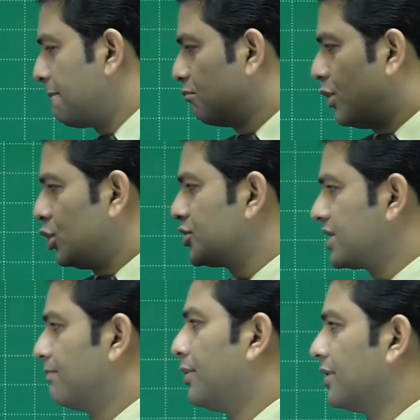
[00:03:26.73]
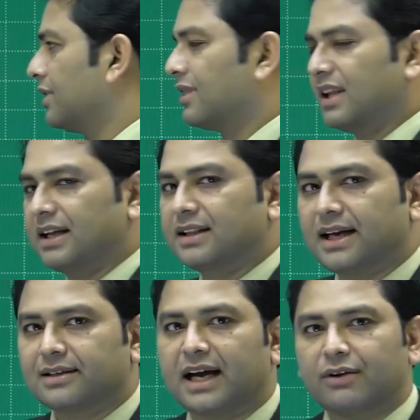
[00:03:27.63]
most important thing
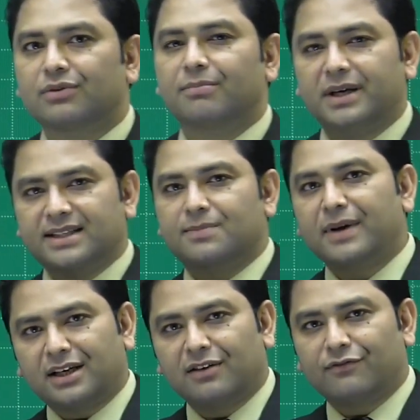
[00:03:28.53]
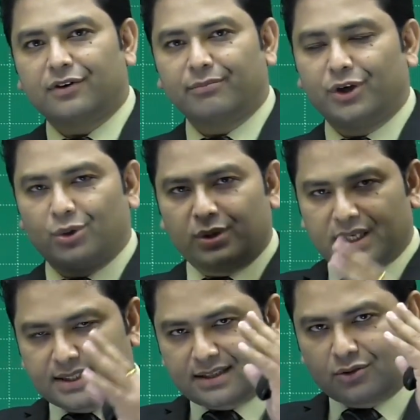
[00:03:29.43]
that I would be expecting from you is